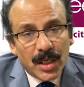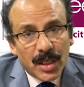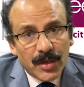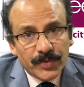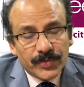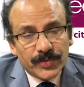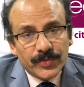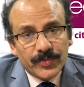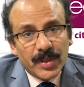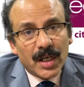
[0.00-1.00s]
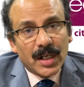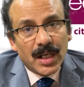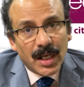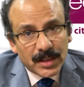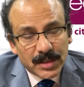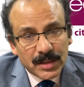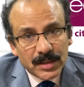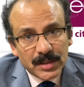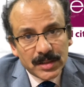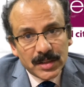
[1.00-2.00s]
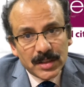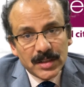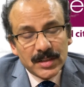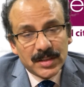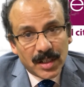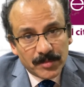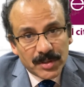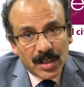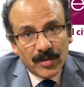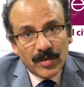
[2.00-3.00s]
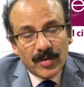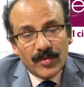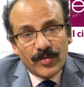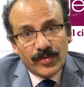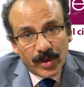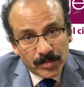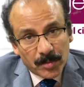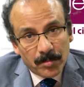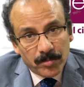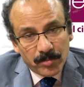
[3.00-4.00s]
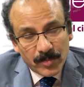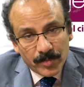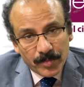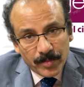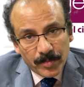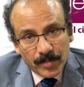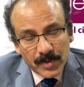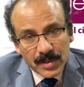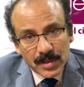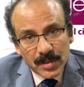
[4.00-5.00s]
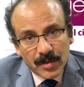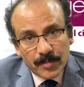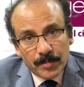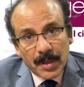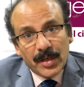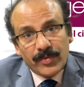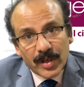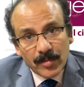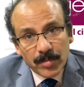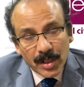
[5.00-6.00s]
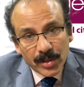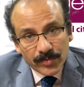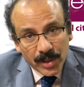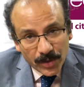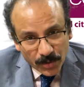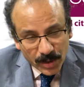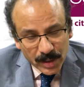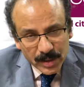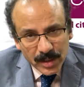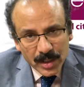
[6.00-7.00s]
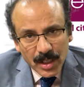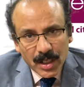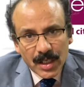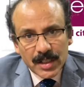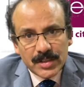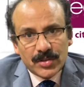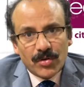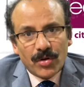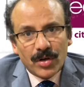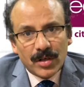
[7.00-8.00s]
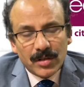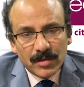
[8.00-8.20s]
If we are collecting stem cell from the peripheral blood of the donor, it's called